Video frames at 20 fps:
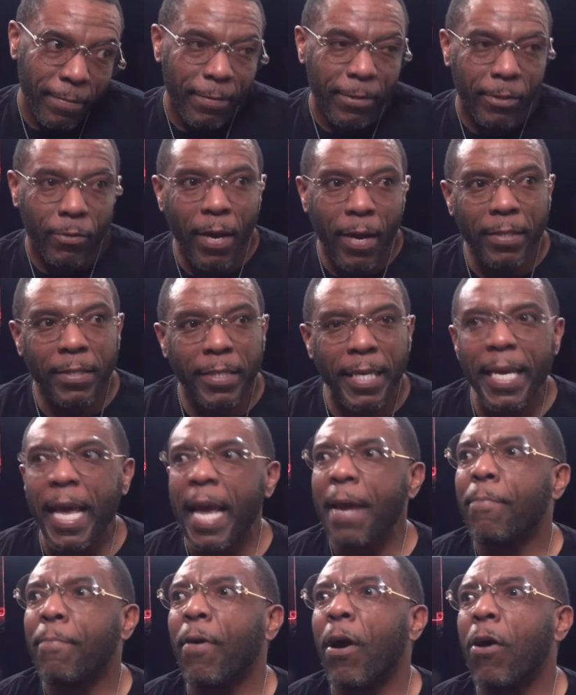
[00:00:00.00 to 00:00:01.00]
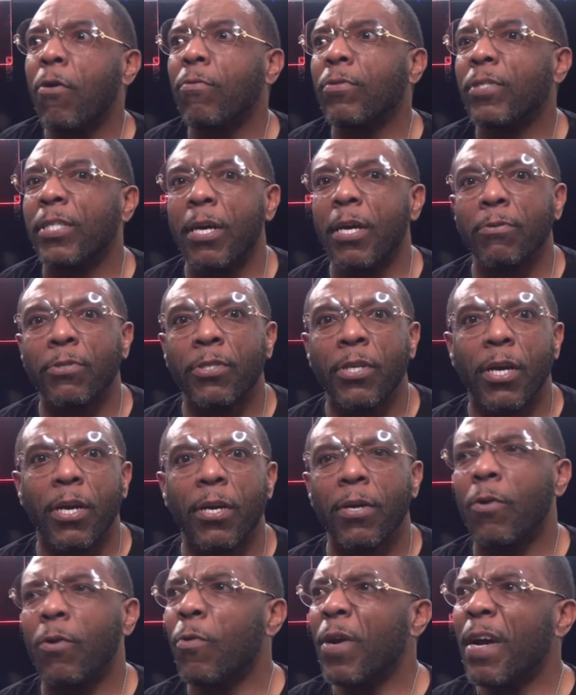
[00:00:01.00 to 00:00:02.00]
So I say, hey, bro, tell
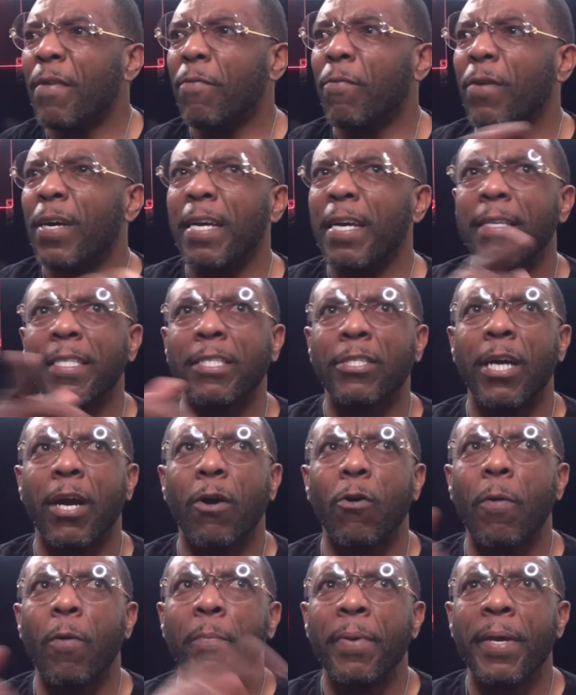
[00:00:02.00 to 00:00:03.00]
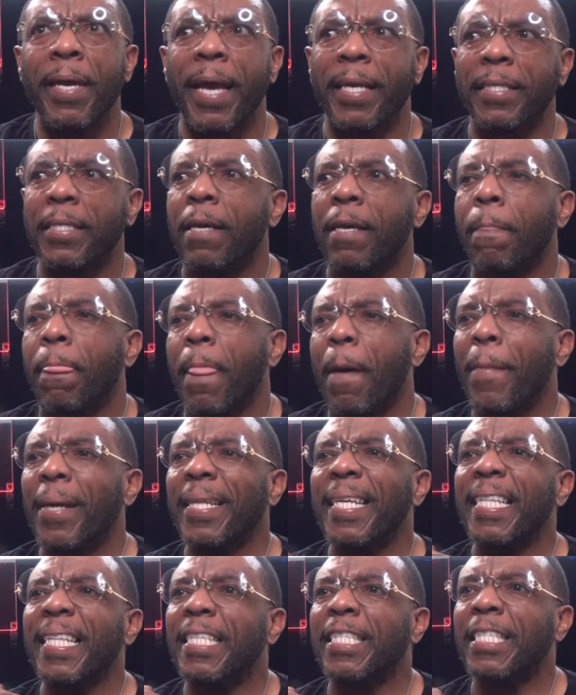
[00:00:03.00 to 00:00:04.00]
Chuck or whoever it was, either Chuck or BX, I'm about
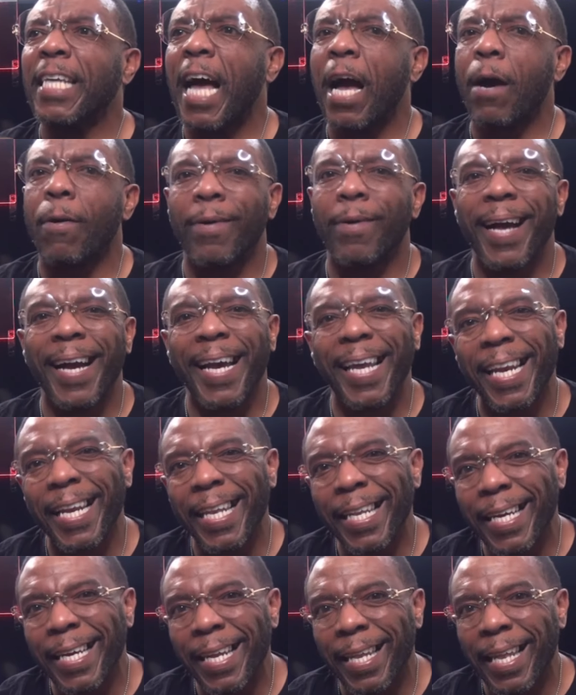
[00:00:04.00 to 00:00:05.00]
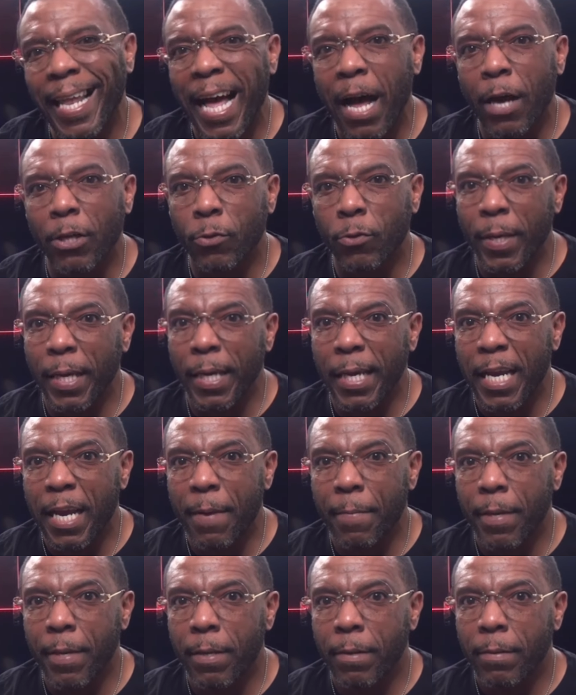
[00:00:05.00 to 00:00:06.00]
to hit the shower. I get a little loud so he can
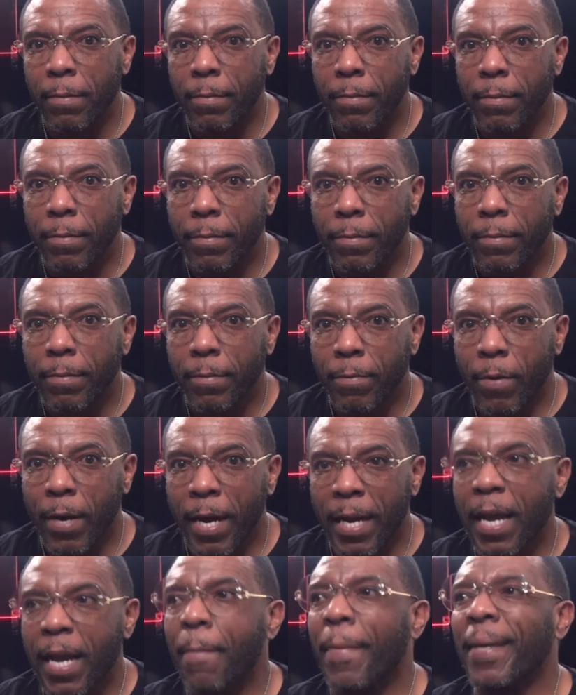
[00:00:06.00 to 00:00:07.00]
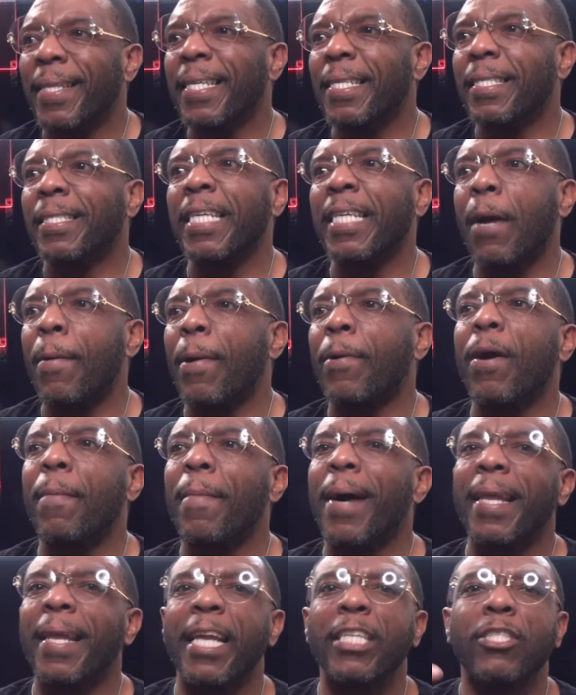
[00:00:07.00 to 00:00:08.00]
hear me right? I'm about to hit the shower I'm
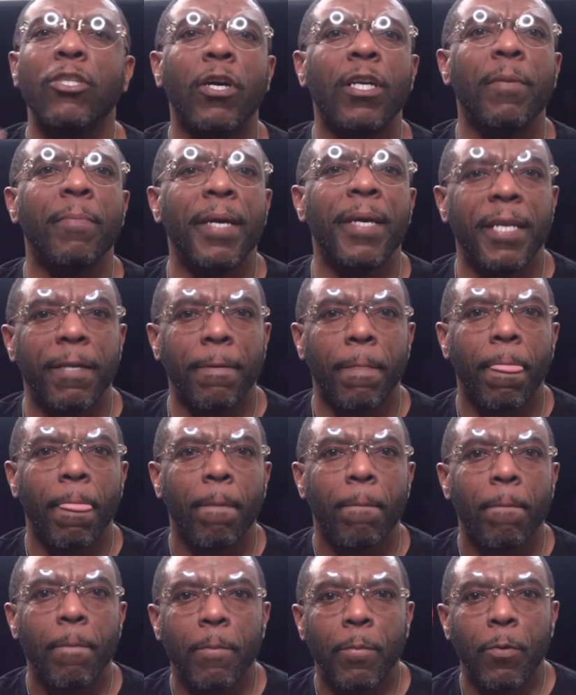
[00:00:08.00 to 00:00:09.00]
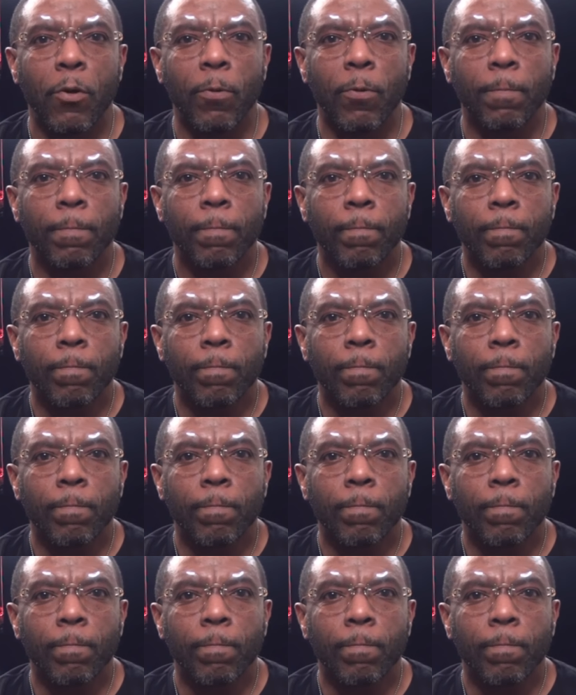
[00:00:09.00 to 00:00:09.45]
gonna highlight y'all in a minute. Boom.